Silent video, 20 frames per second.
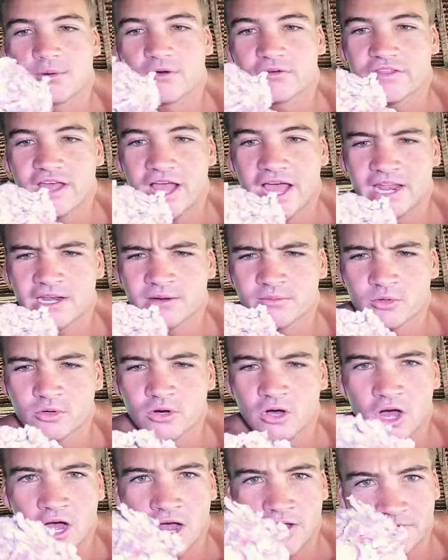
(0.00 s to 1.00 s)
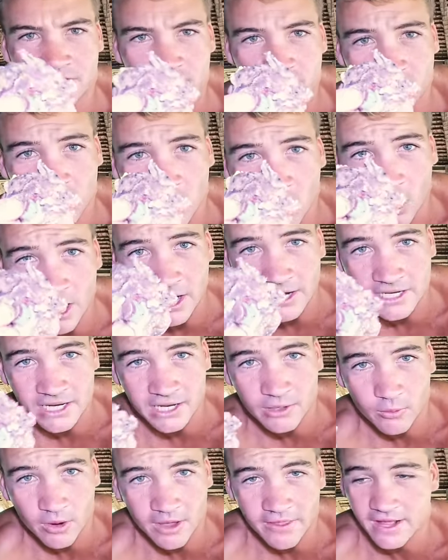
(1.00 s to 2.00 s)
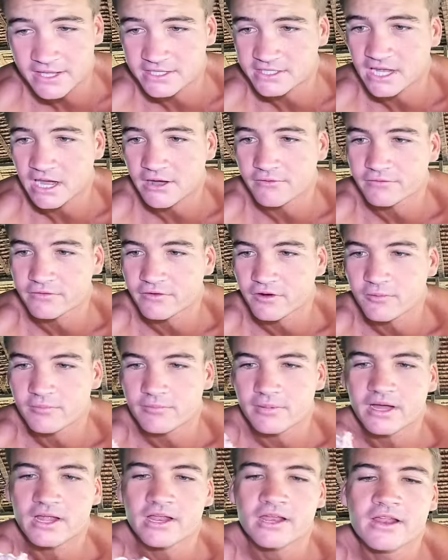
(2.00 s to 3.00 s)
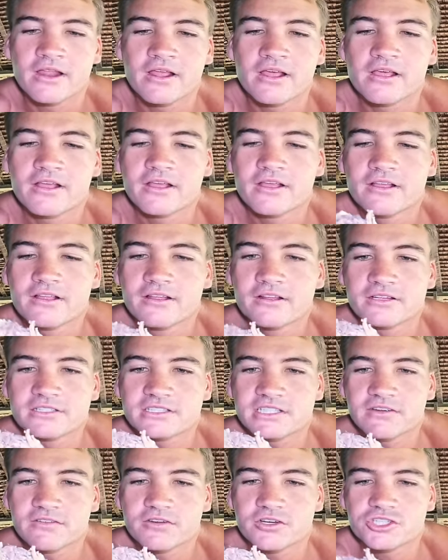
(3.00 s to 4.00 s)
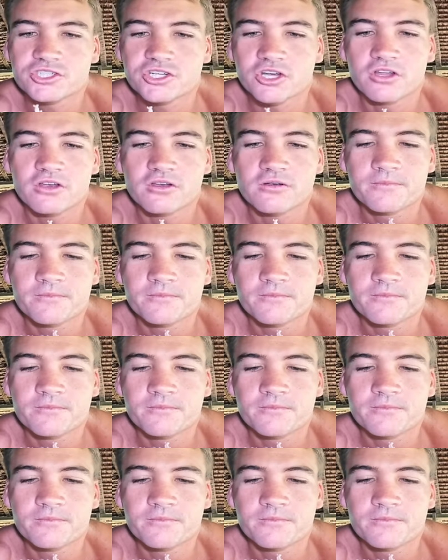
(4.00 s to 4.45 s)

off the animal. I have no idea where that's come from, but let's give it a shot.